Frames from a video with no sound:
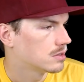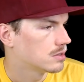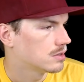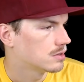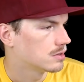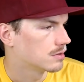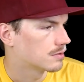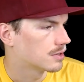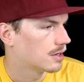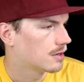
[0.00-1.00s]

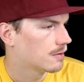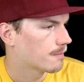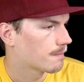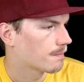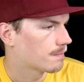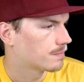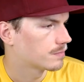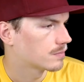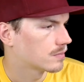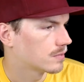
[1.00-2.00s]
Okay.
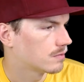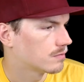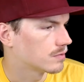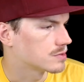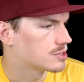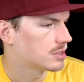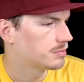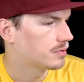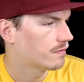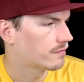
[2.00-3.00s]
For
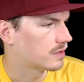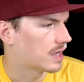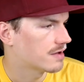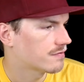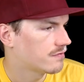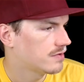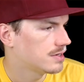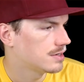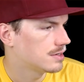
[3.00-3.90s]
simple flat fee.